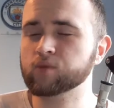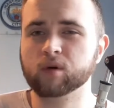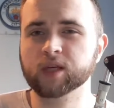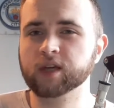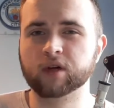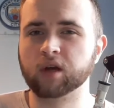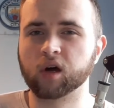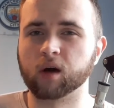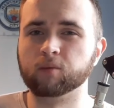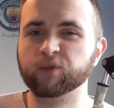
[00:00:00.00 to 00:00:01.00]
probably give it
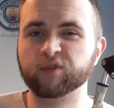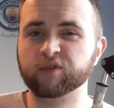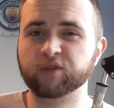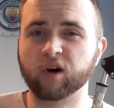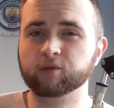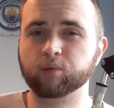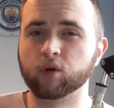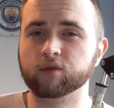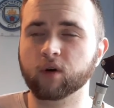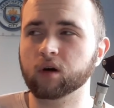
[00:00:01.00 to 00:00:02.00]
like a
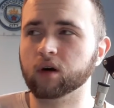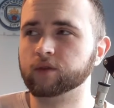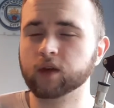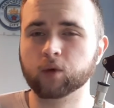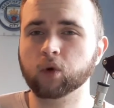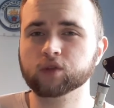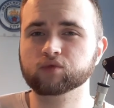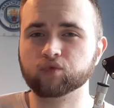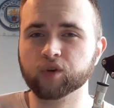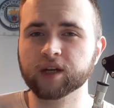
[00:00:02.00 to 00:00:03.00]
5.5.
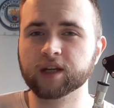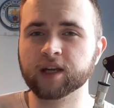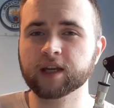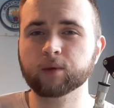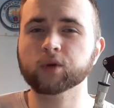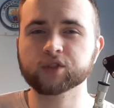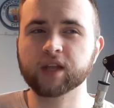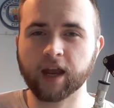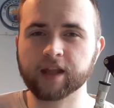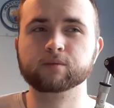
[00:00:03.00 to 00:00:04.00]
He wasn't
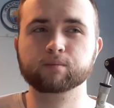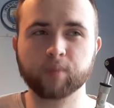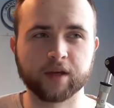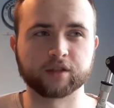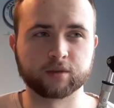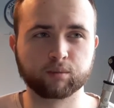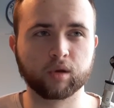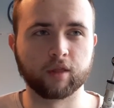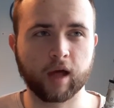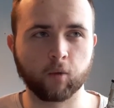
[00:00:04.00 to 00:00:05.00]
at his best, let's put
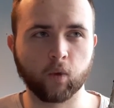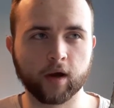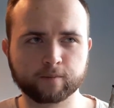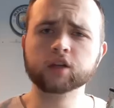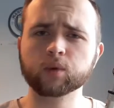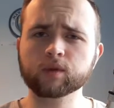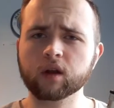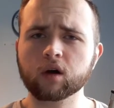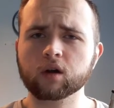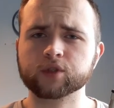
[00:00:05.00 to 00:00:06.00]
it that way. So with the
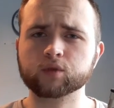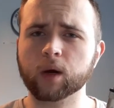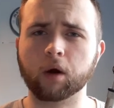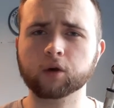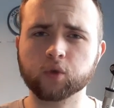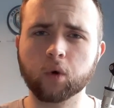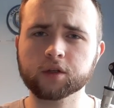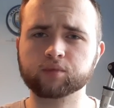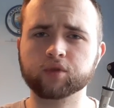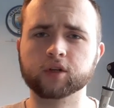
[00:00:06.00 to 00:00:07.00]
lineups as well, I was quite
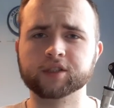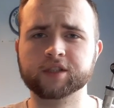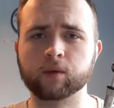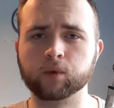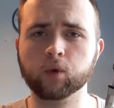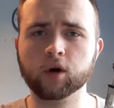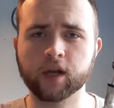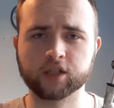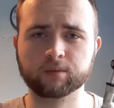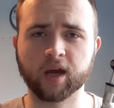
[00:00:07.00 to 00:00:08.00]
surprised that we weren't
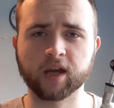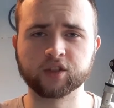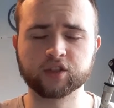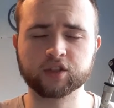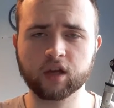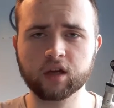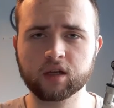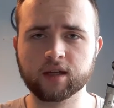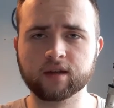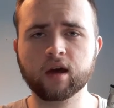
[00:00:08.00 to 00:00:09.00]
actually playing
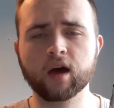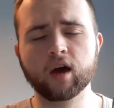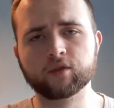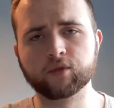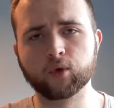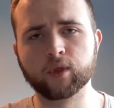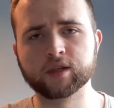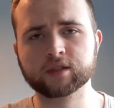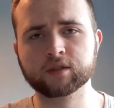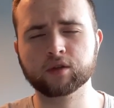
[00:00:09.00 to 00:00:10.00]
Sterling for
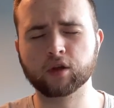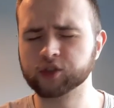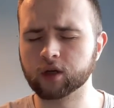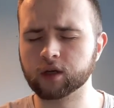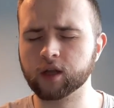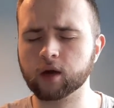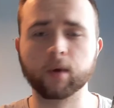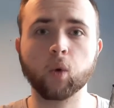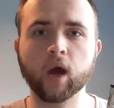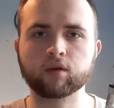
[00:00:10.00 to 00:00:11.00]
this, not Sterling,
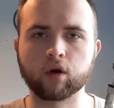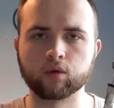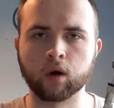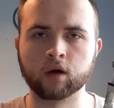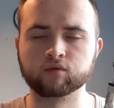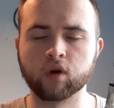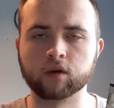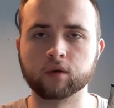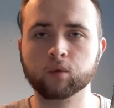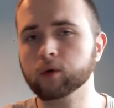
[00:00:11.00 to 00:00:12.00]
Aguero
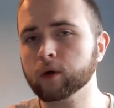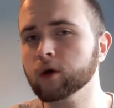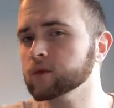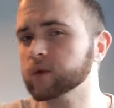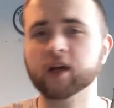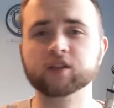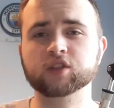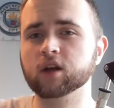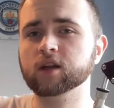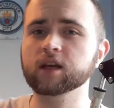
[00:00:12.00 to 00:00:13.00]
rather. Well, we weren't playing
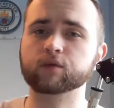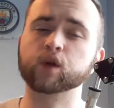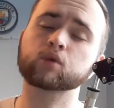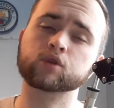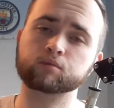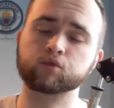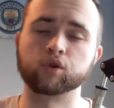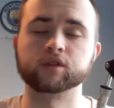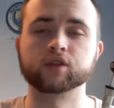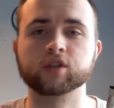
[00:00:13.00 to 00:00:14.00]
Sterling either, he was brought
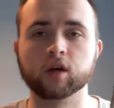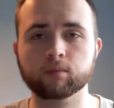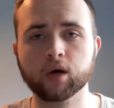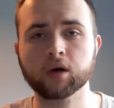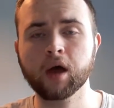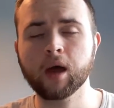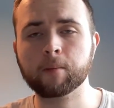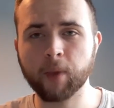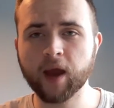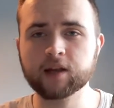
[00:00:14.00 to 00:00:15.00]
in as a sub, but
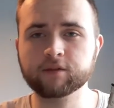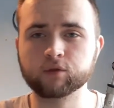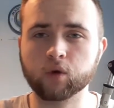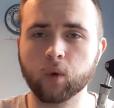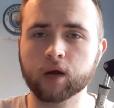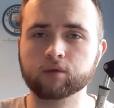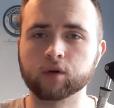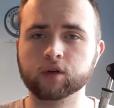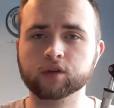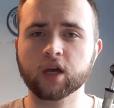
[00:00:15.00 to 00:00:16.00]
mainly for Aguero
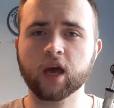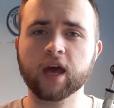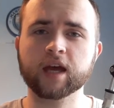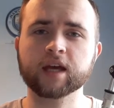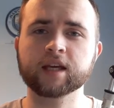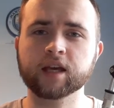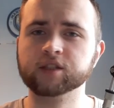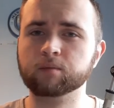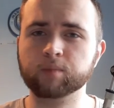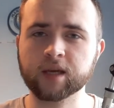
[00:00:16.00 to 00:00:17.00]
because he is
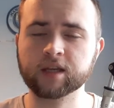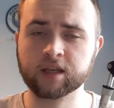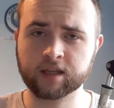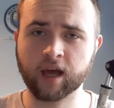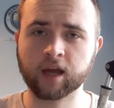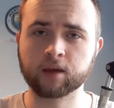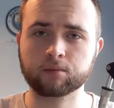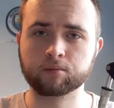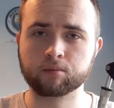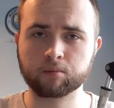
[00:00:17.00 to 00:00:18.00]
a big
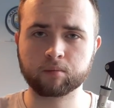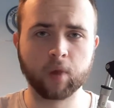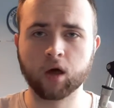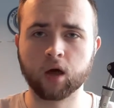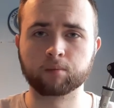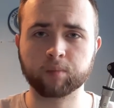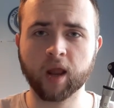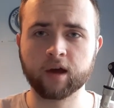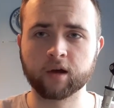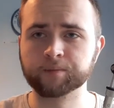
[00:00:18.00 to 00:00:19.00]
game
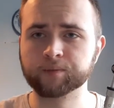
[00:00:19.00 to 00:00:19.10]
player.